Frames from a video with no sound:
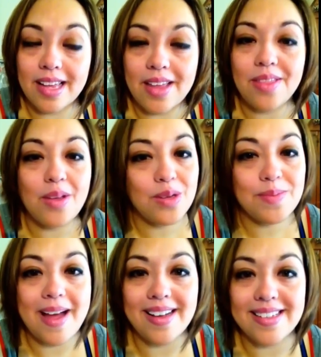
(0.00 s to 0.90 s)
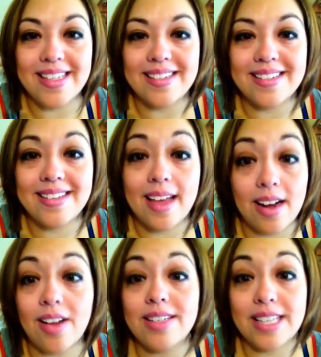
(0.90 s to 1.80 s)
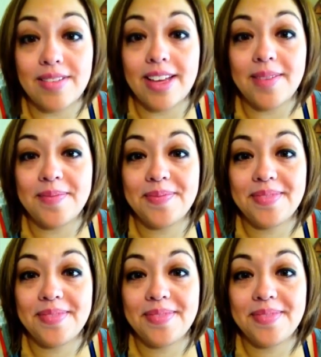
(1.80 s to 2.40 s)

in those magazines and on TV.